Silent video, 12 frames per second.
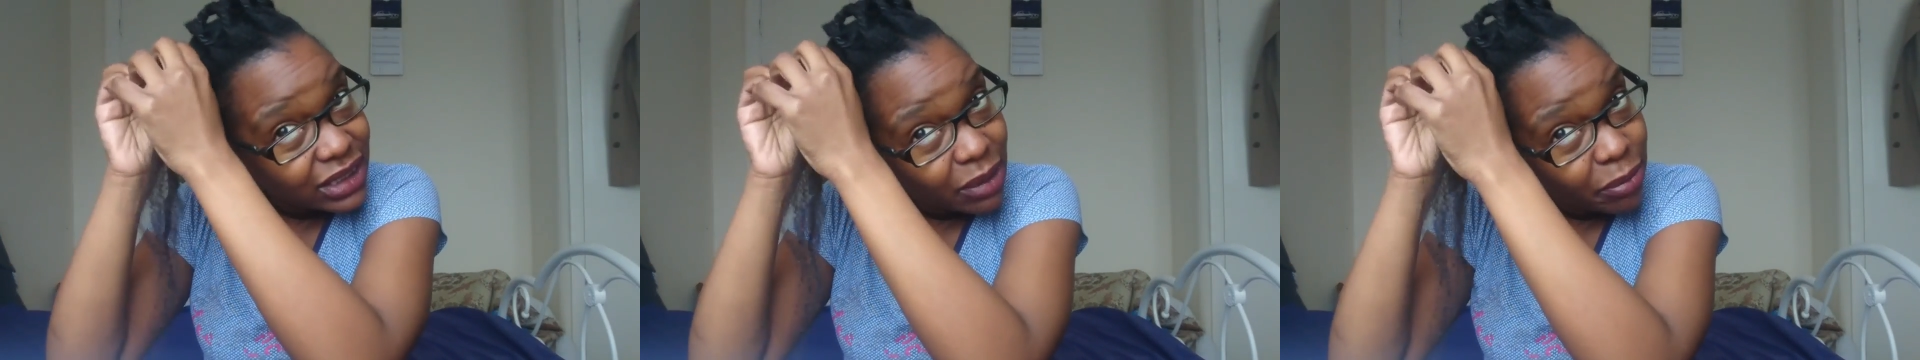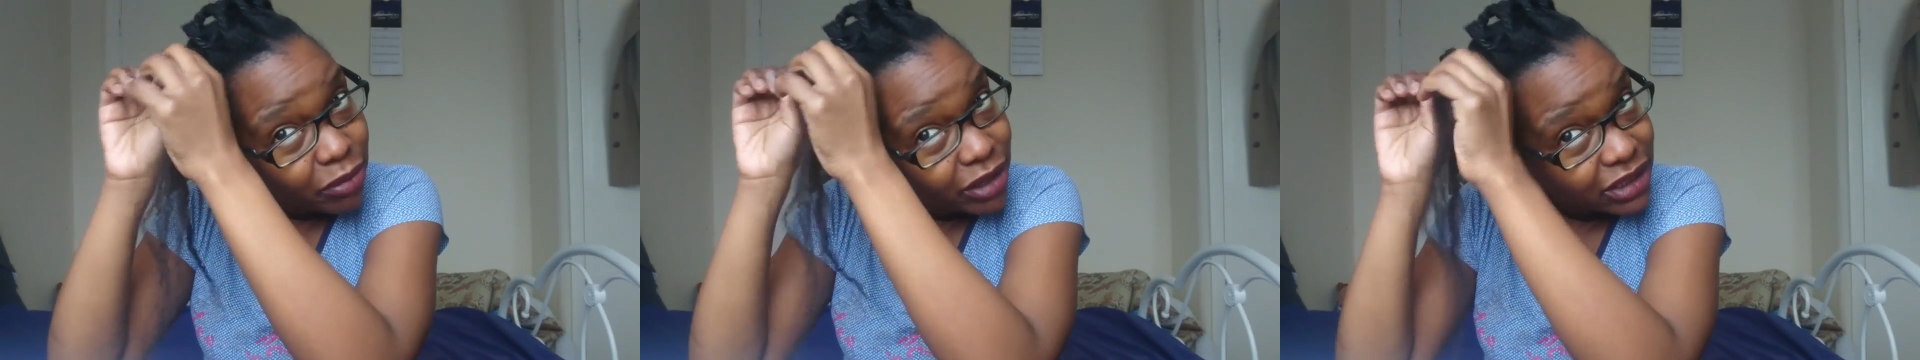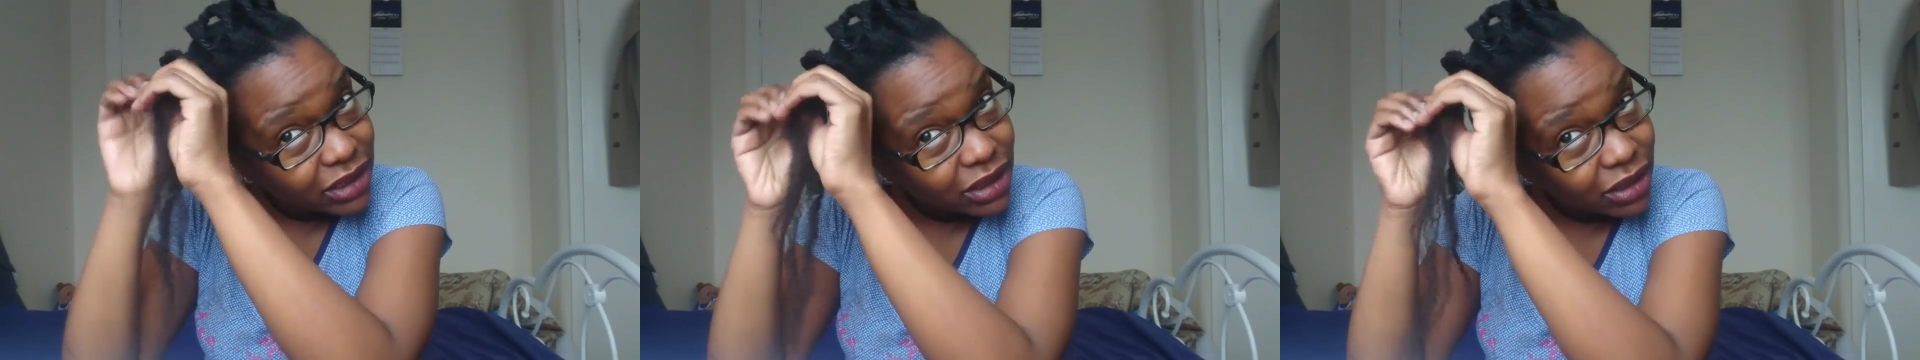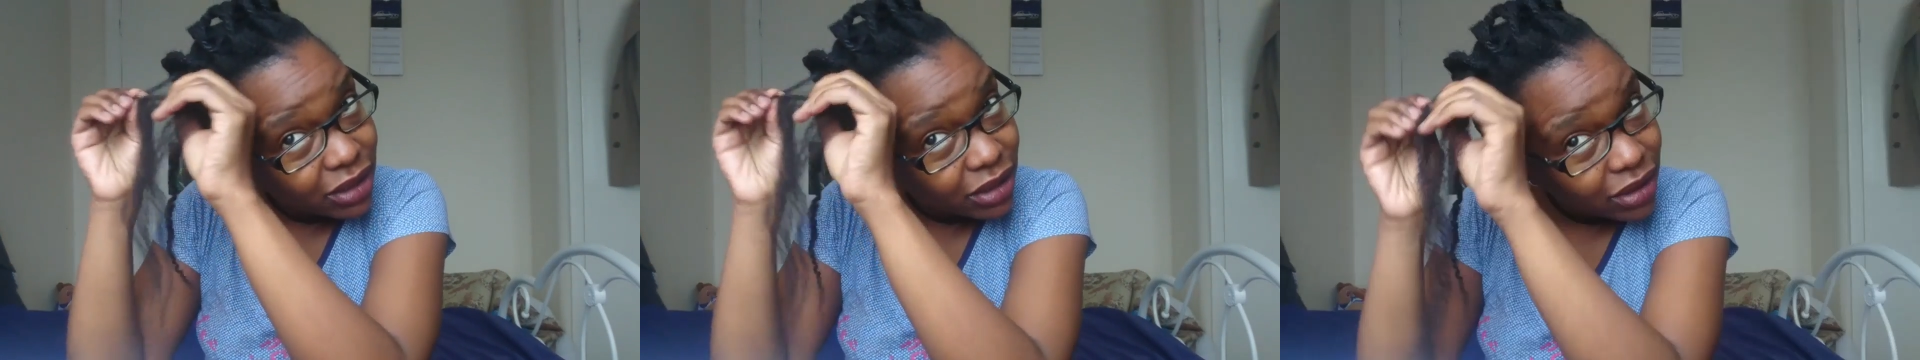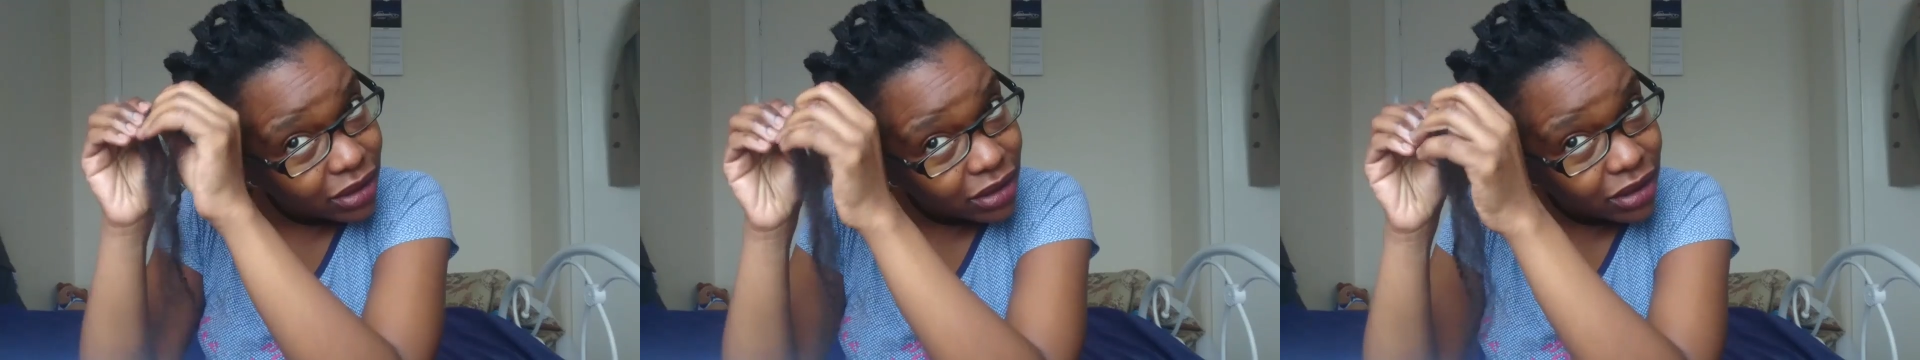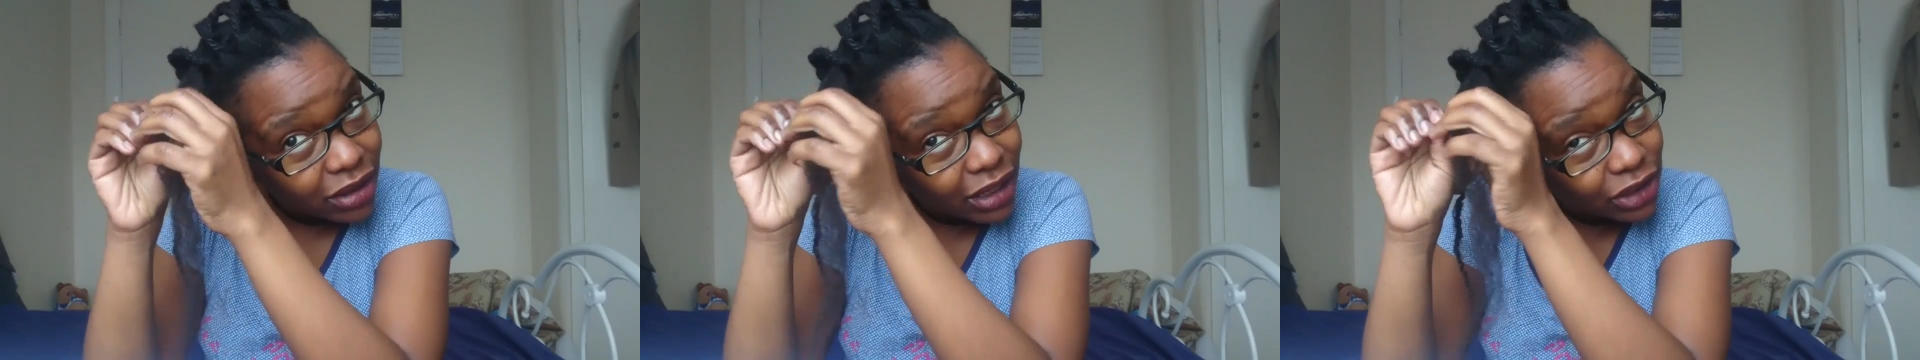separates
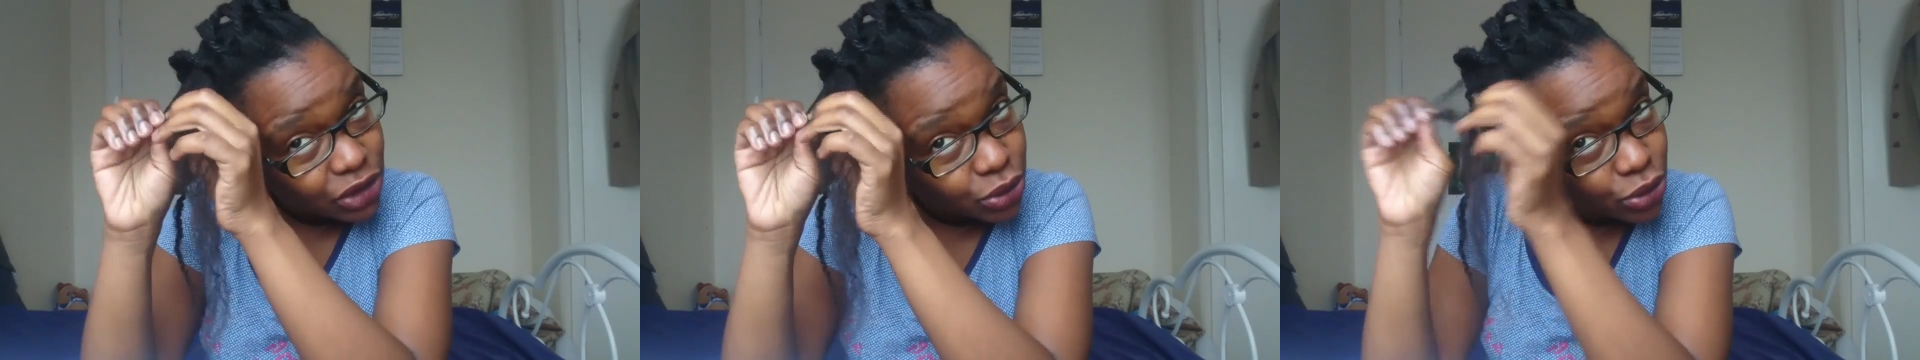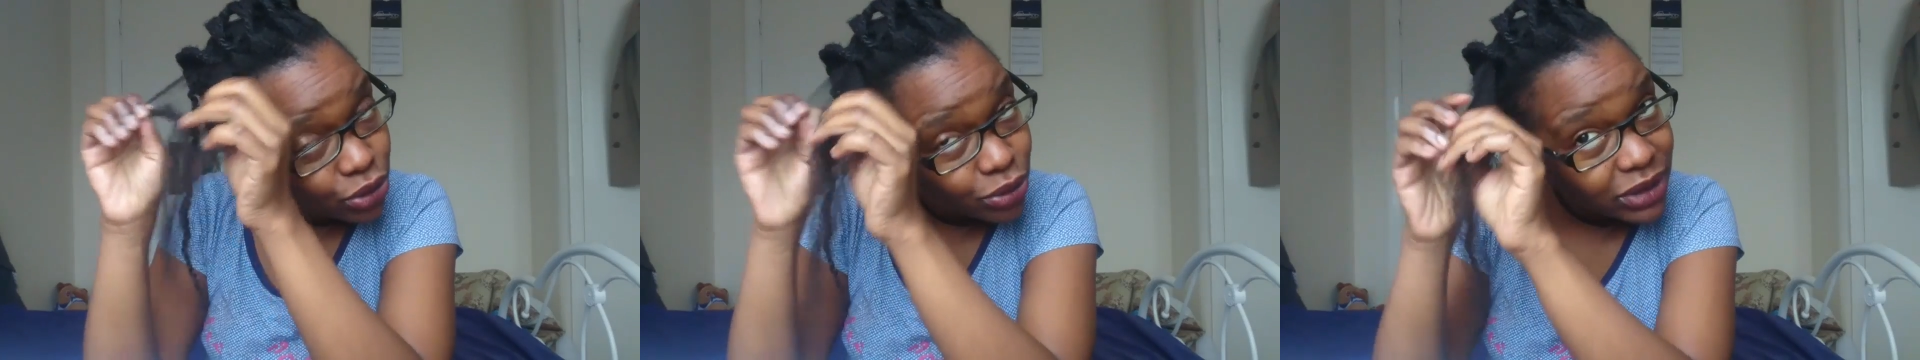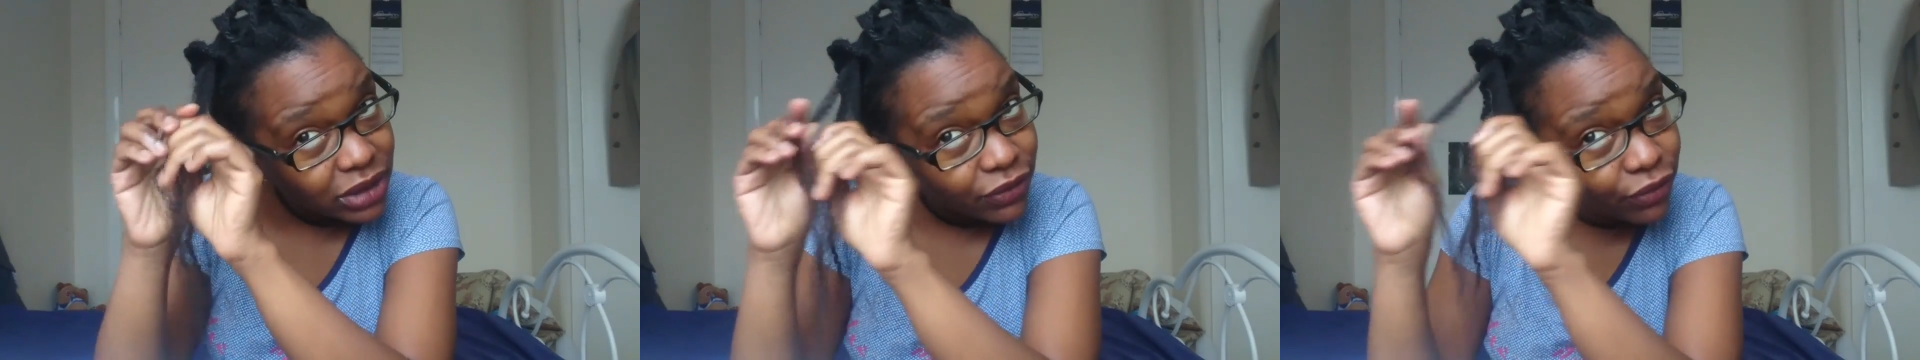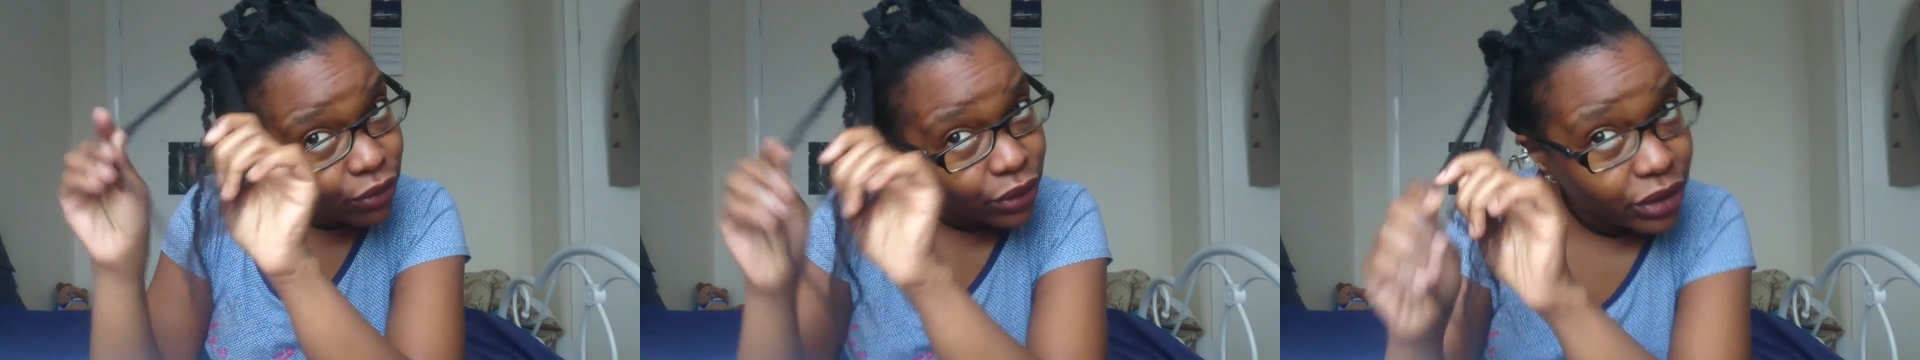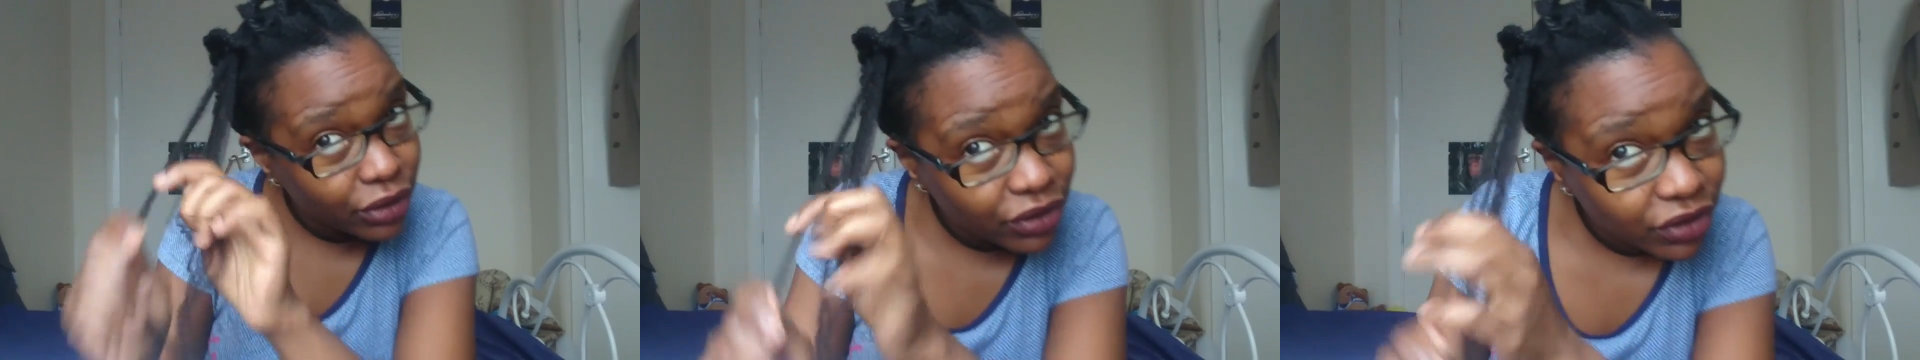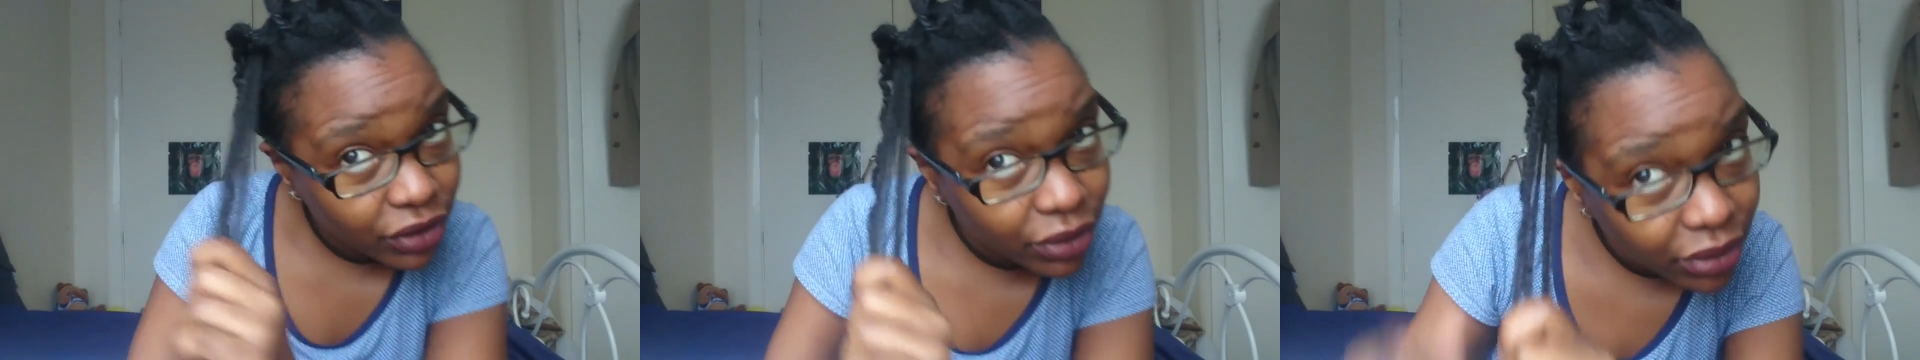the actual twist for you.
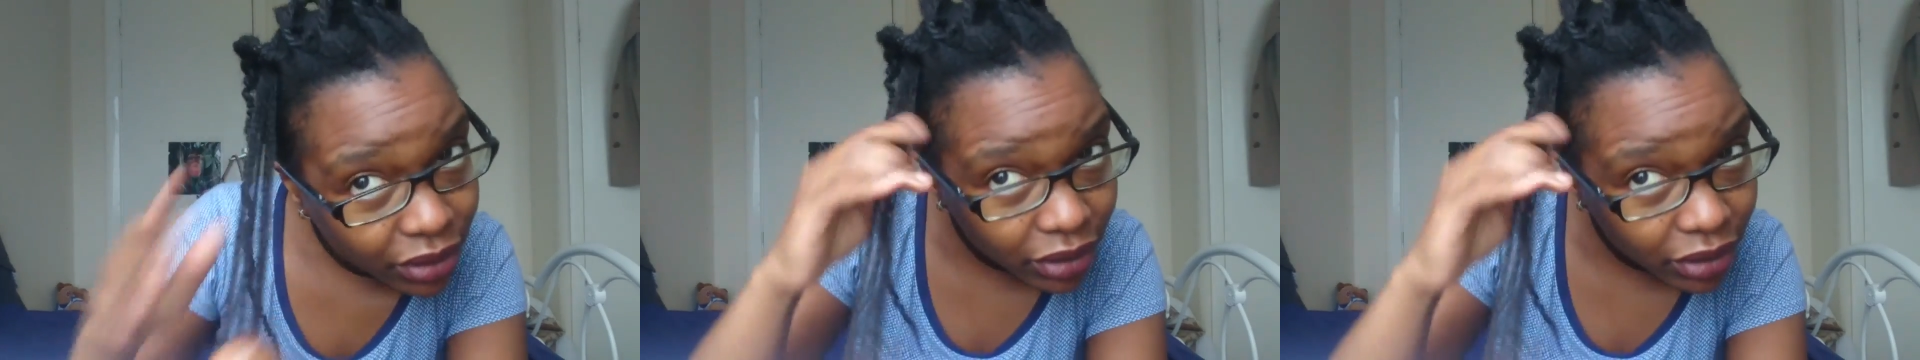So